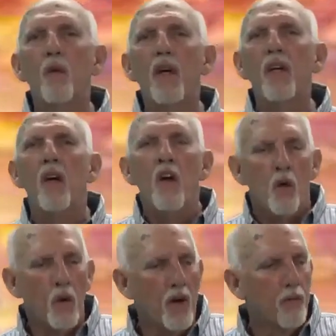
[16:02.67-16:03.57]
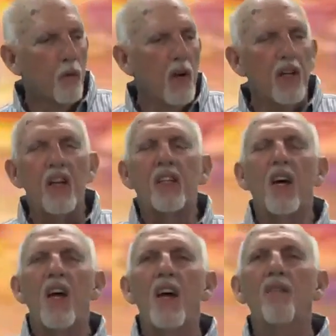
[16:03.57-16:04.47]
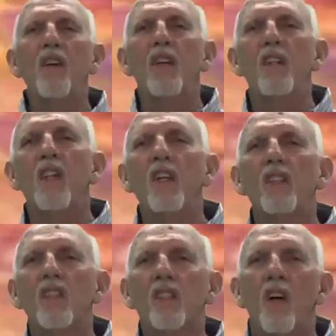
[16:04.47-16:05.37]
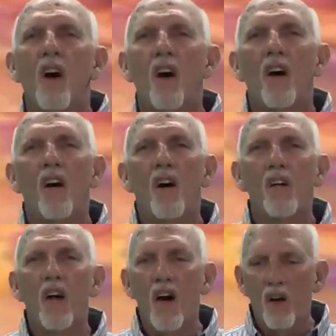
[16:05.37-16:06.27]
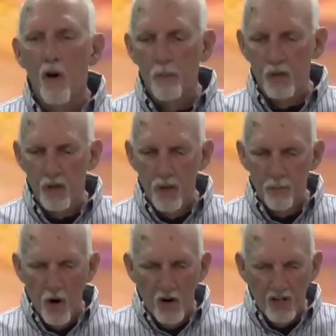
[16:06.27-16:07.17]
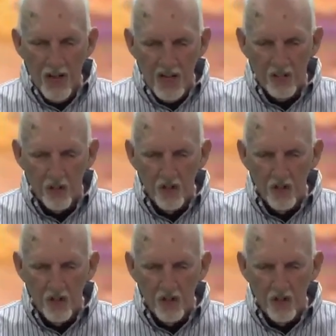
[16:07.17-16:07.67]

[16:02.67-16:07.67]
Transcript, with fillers: we, whenever we get to heaven and Jesus, uh, uh, God opens them pearly gates, and